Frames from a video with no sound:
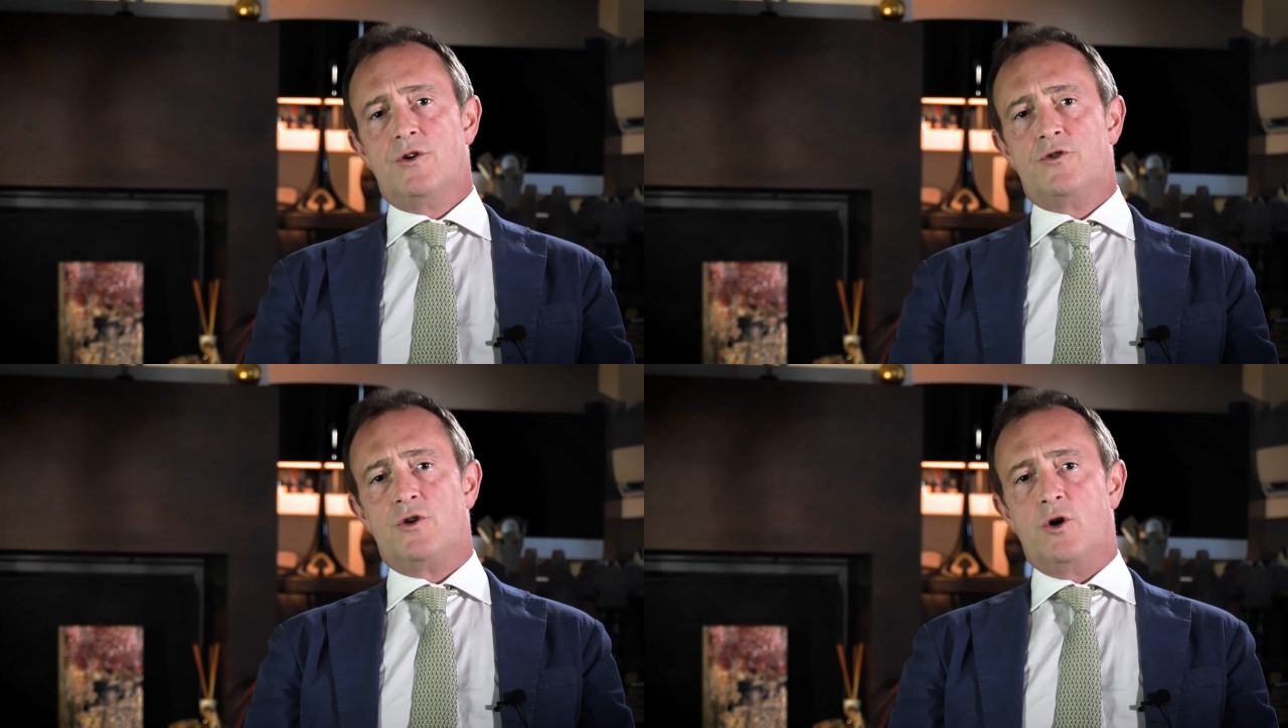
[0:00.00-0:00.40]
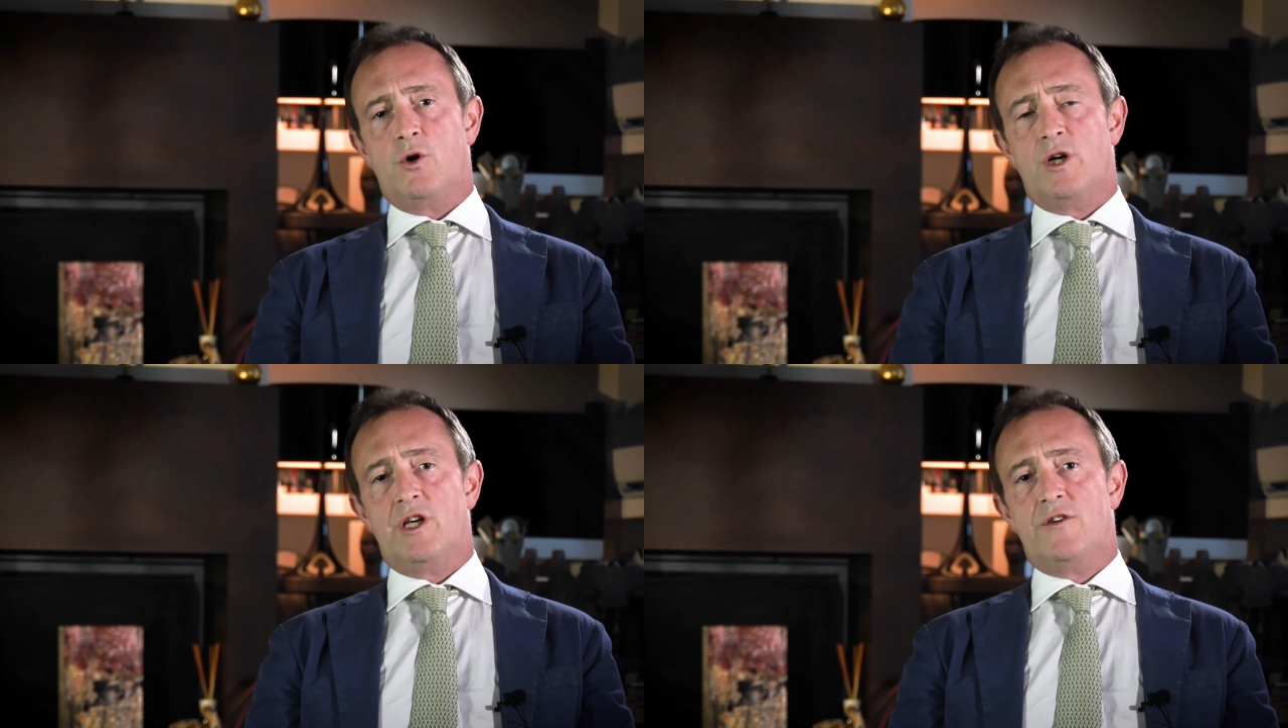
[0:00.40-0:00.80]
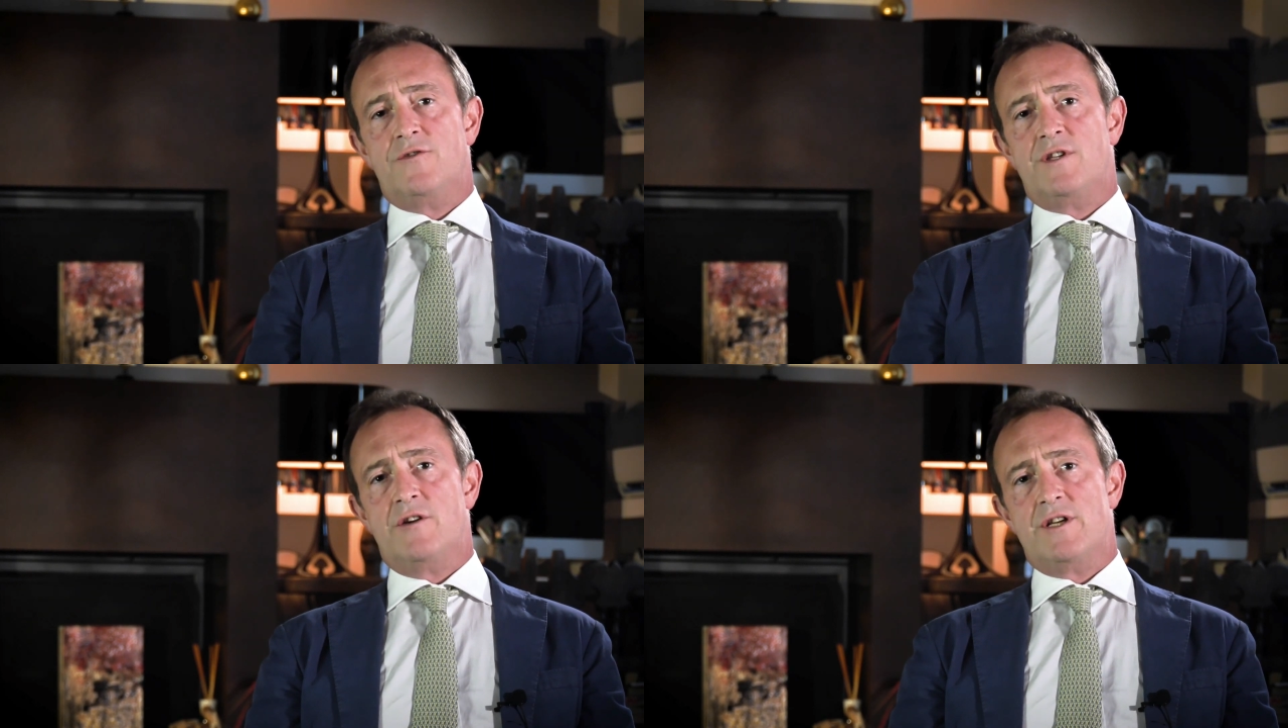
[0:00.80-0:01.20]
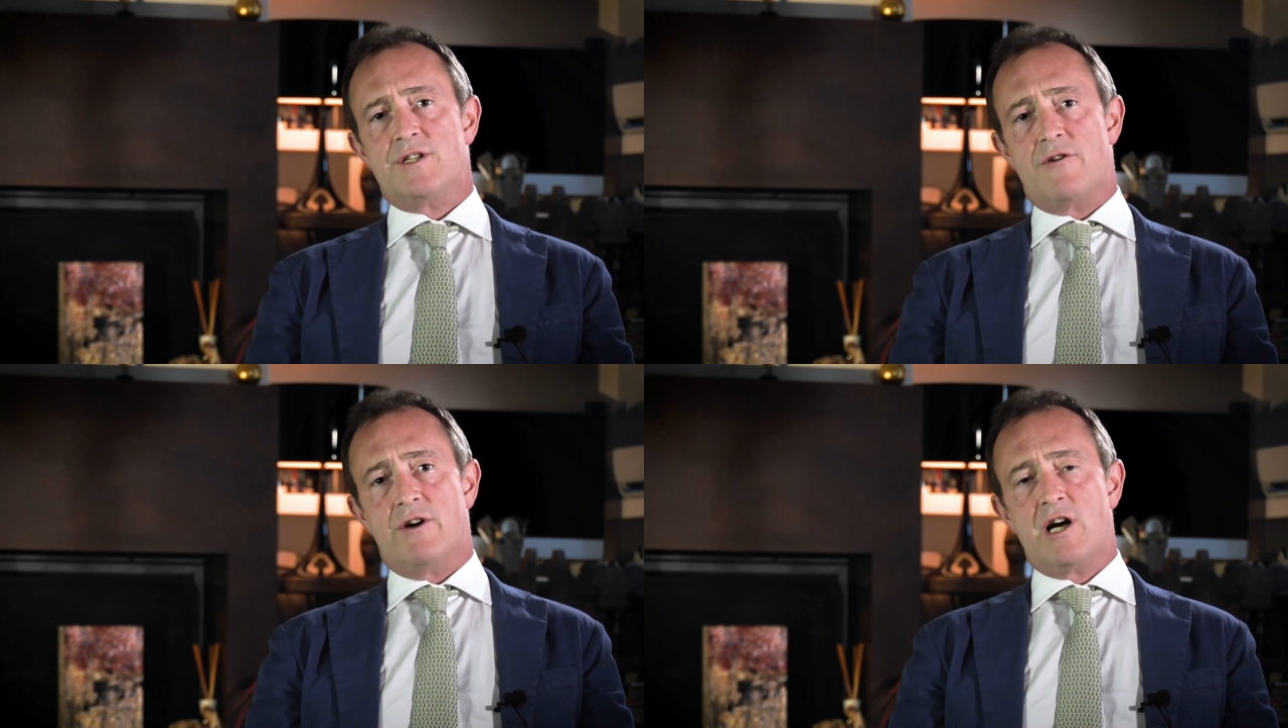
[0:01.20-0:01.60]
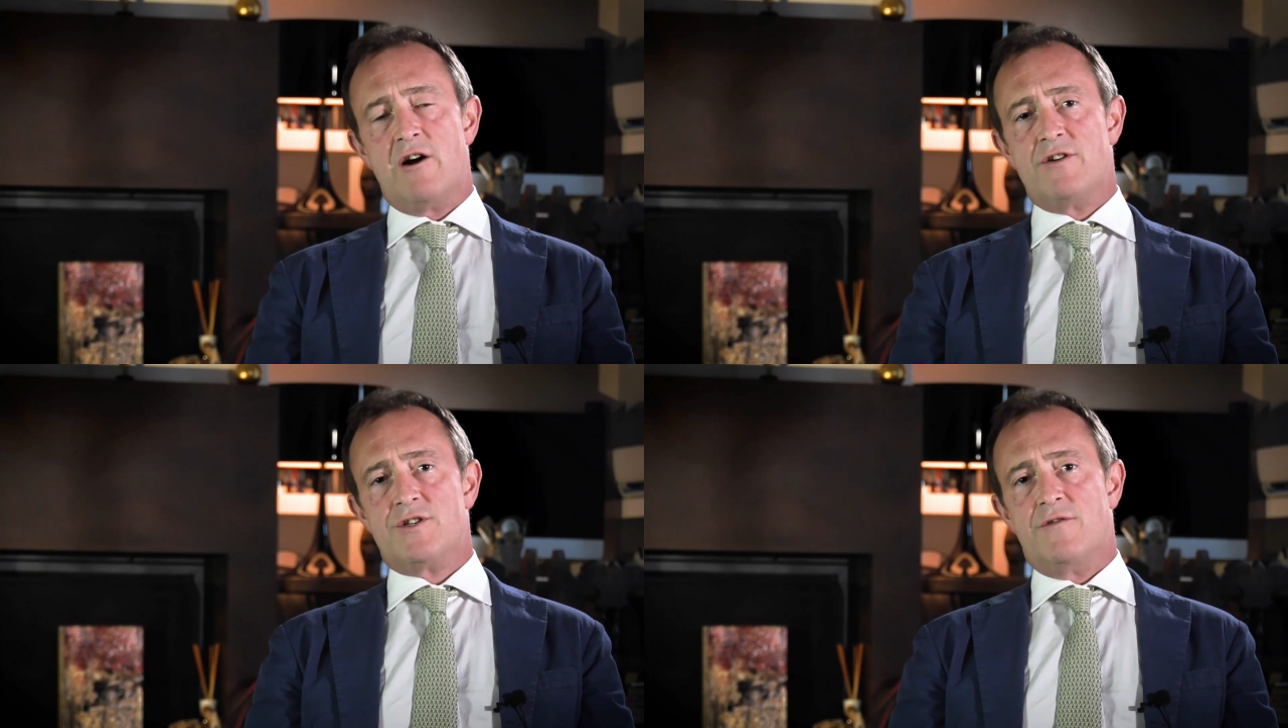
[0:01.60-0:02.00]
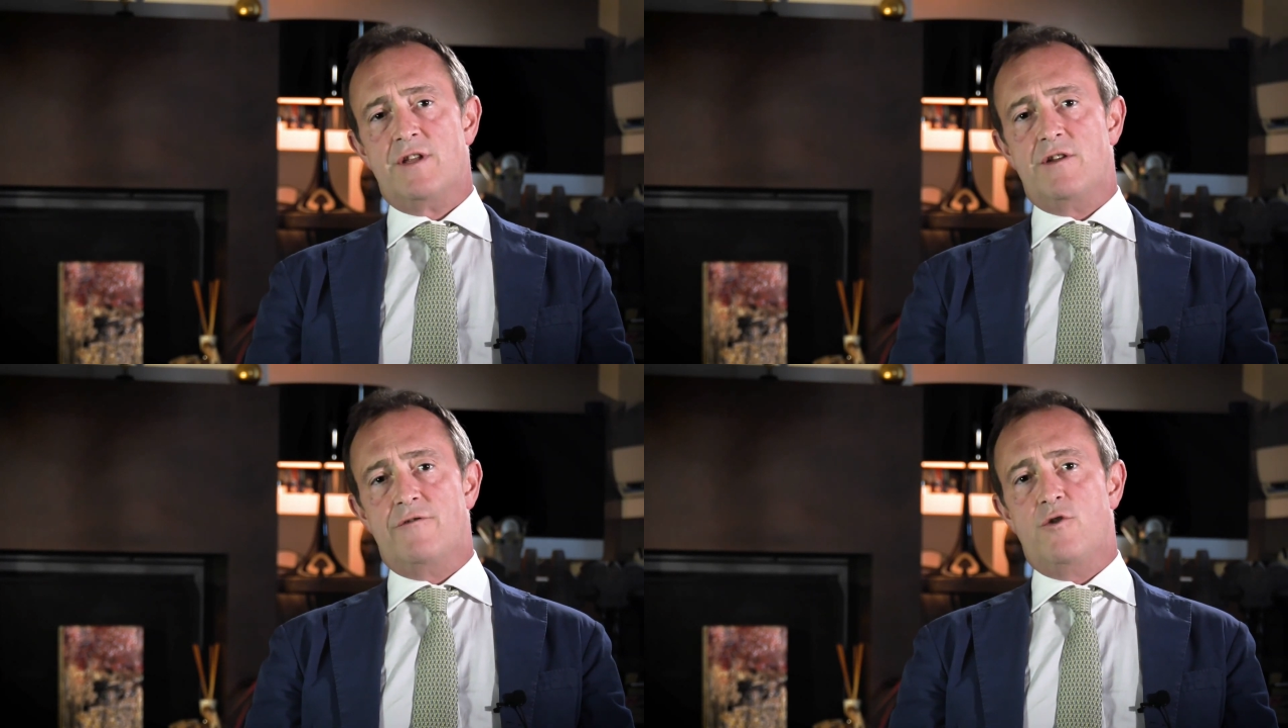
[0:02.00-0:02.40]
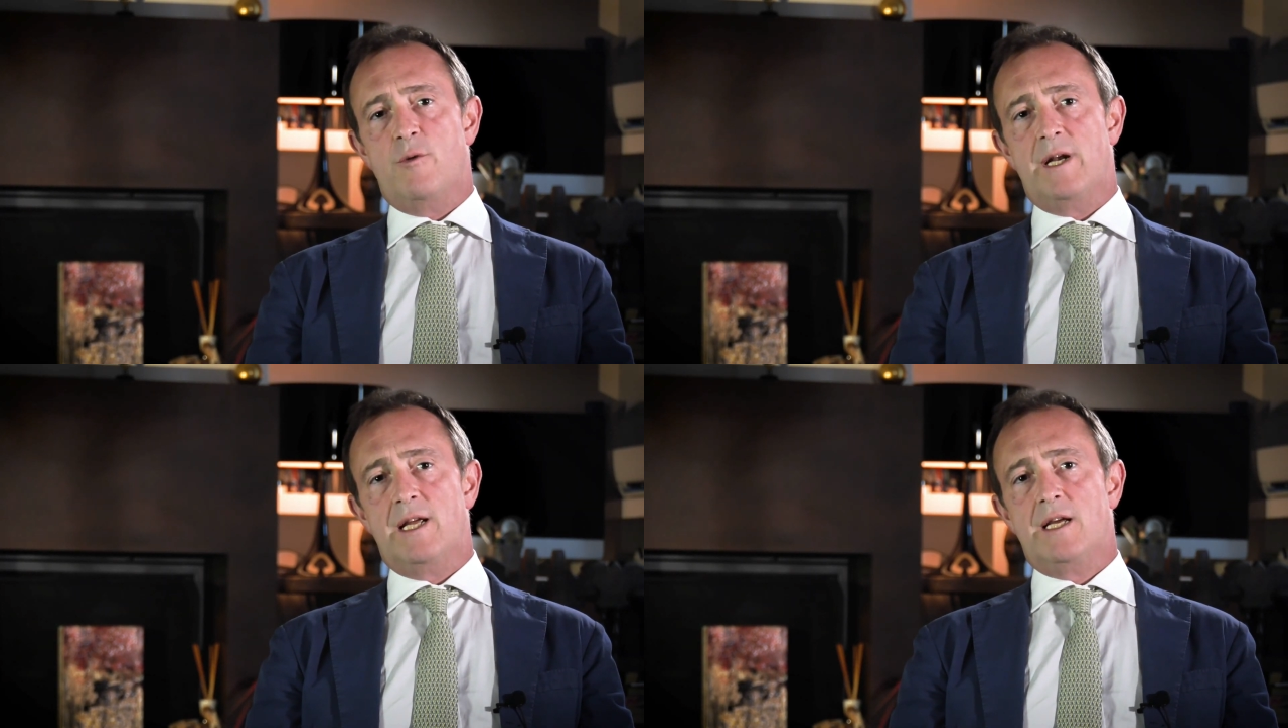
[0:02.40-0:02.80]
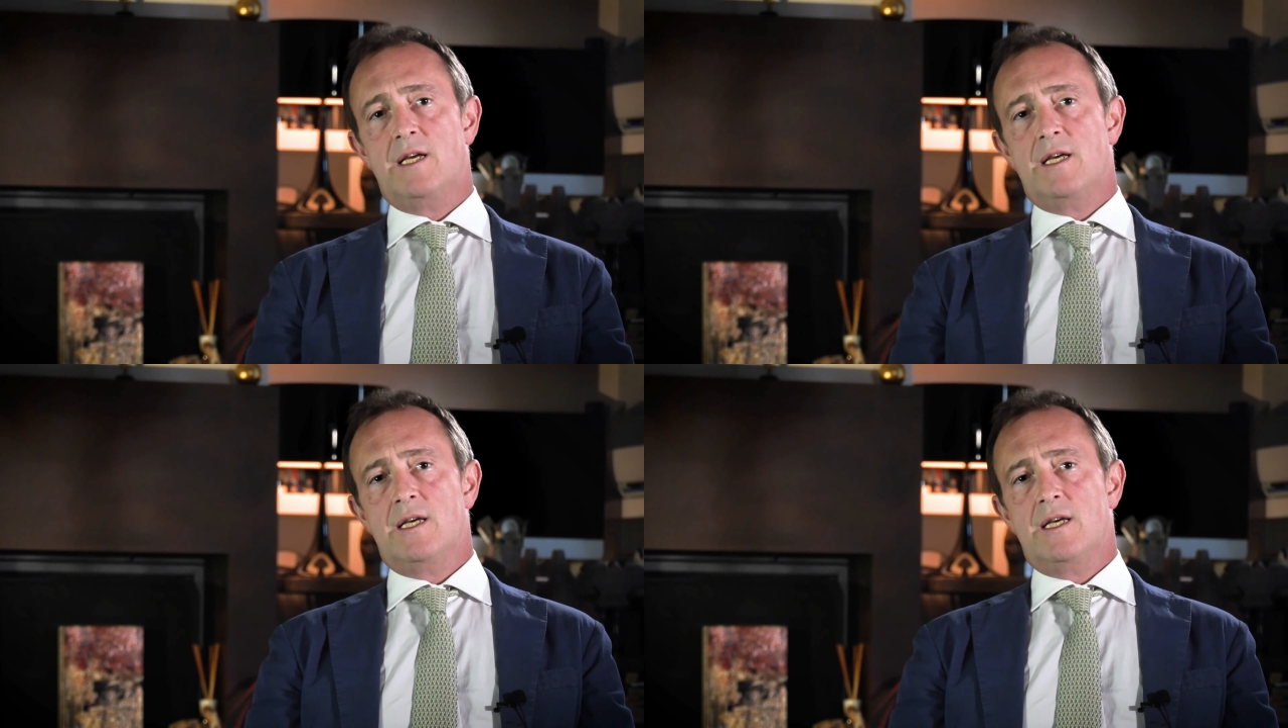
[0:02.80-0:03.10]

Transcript: So if there is a recurrence of the deformity,